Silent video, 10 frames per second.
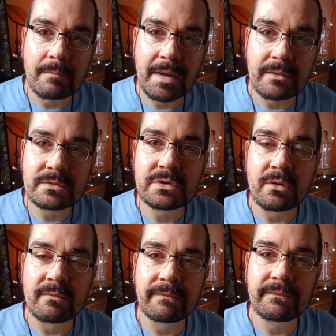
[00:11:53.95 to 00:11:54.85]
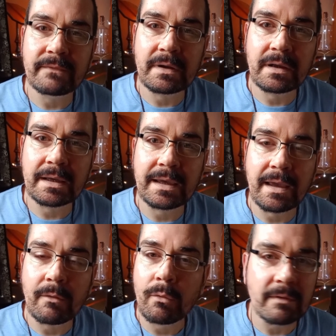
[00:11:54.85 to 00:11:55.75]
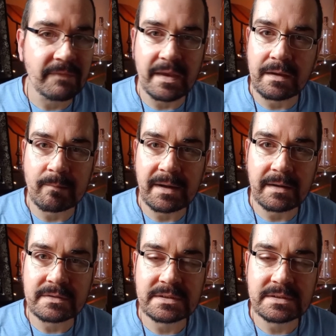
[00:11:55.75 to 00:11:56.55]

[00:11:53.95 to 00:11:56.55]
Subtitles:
amount of all of the ingredients.